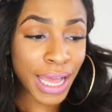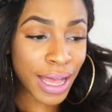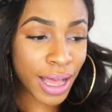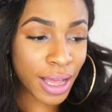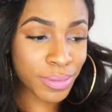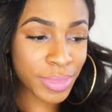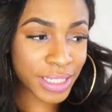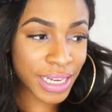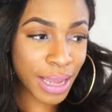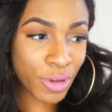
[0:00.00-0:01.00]

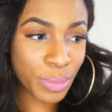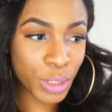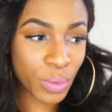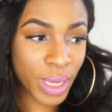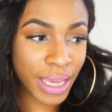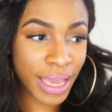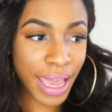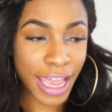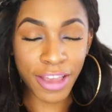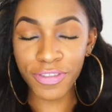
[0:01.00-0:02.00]
Um, today I'm going to be
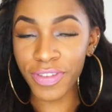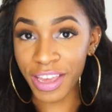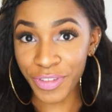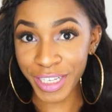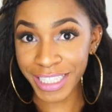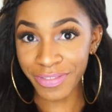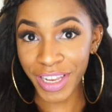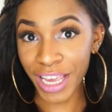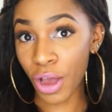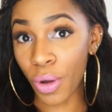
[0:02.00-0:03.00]
doing a favorites
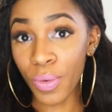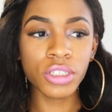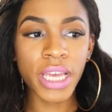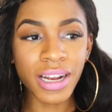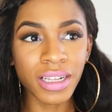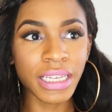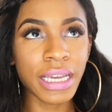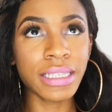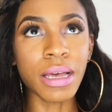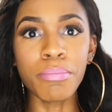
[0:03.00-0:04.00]
video.
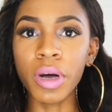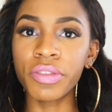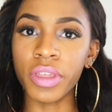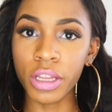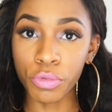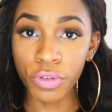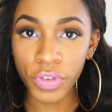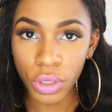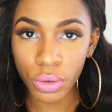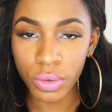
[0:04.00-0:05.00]
Technically it's a month in
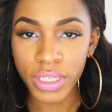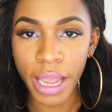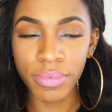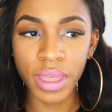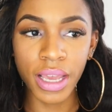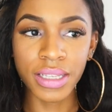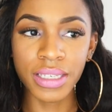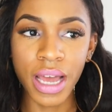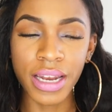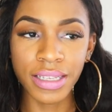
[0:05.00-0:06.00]
review type thing.
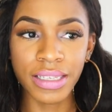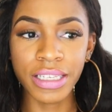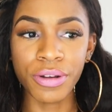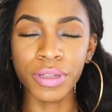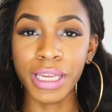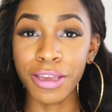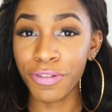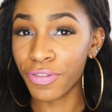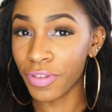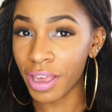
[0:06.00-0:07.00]
It's not necessarily
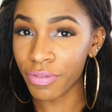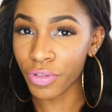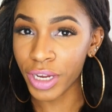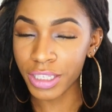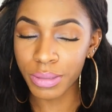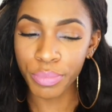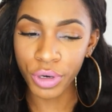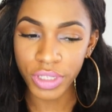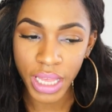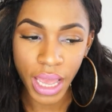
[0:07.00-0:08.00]
favorites
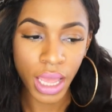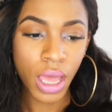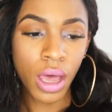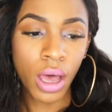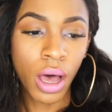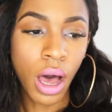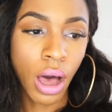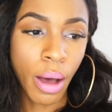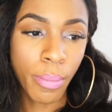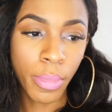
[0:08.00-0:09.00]
per se,
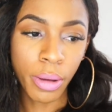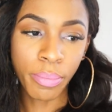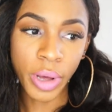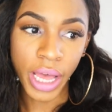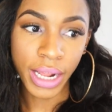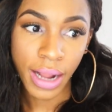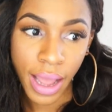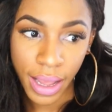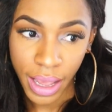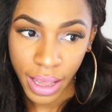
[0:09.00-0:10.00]
um, but
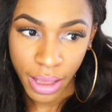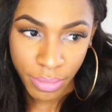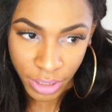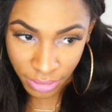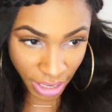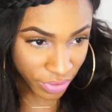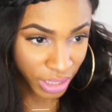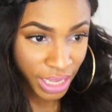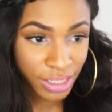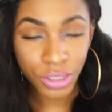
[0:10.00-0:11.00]
I am
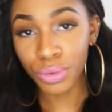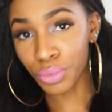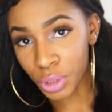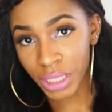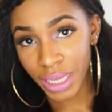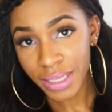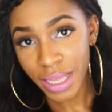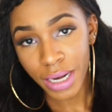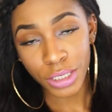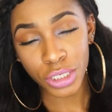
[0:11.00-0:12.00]
nevertheless really
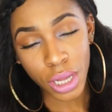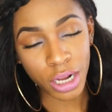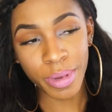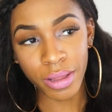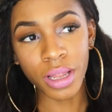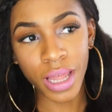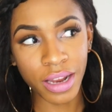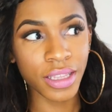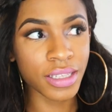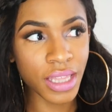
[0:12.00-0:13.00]
excited to talk about a lot
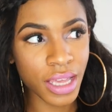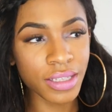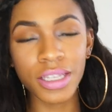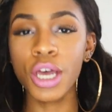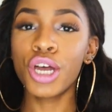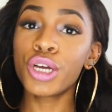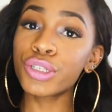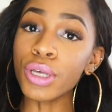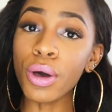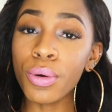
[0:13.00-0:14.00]
of these things.
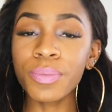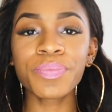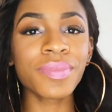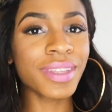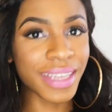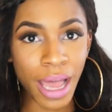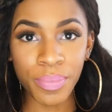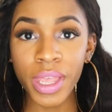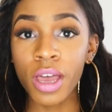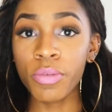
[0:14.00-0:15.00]
So yeah,
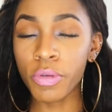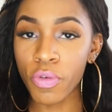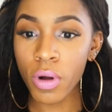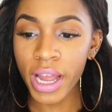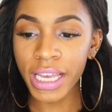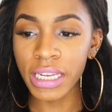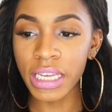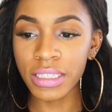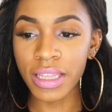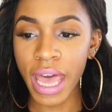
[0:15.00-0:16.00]
before I get
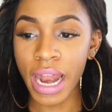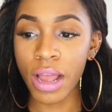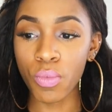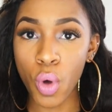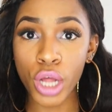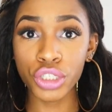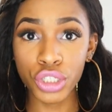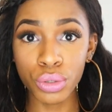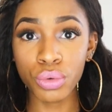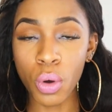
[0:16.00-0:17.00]
into that, I want
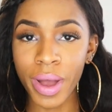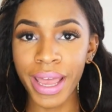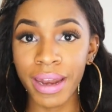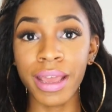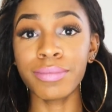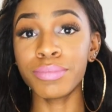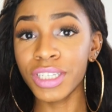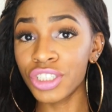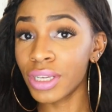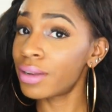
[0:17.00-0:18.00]
to go ahead and
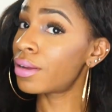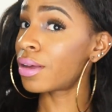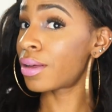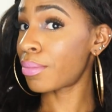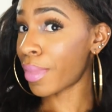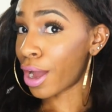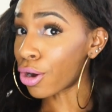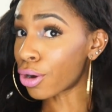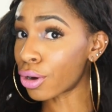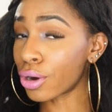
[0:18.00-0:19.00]
mention my
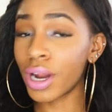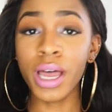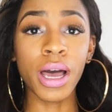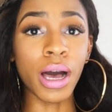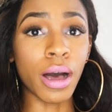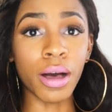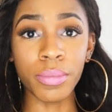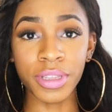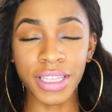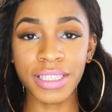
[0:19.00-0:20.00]
Her.
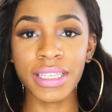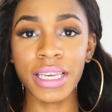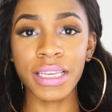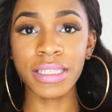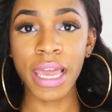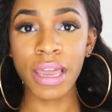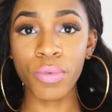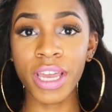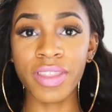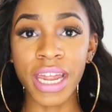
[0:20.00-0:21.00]
Um, this is a
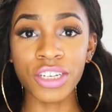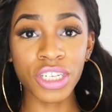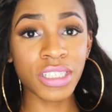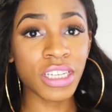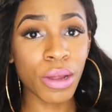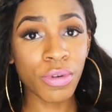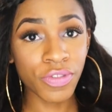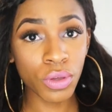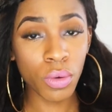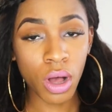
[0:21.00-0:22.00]
wig that I just did a
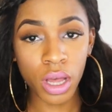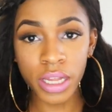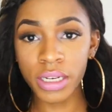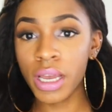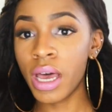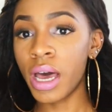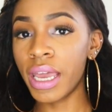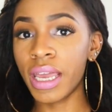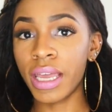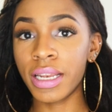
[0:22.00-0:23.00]
review on,
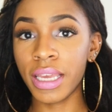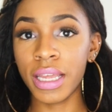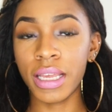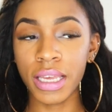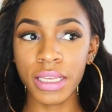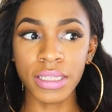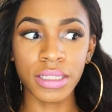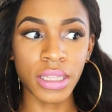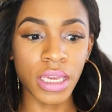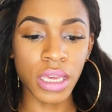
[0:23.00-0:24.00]
and it
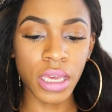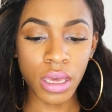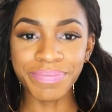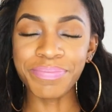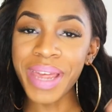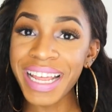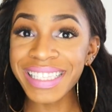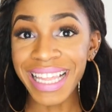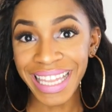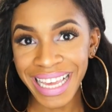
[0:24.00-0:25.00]
is the
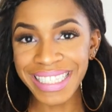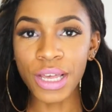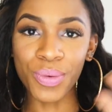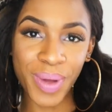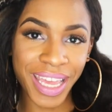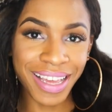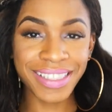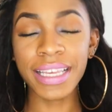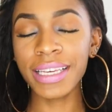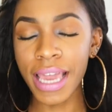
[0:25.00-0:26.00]
Best Lace
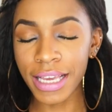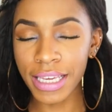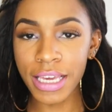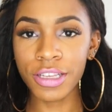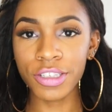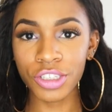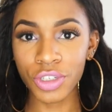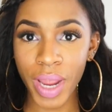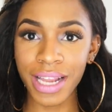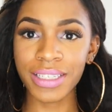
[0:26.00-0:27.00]
Wigs Kinky
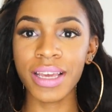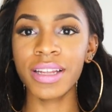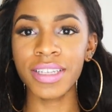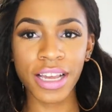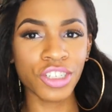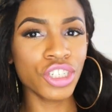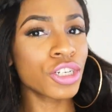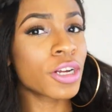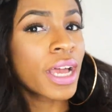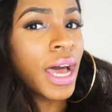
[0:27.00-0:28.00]
Straight
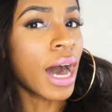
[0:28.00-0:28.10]
Texture.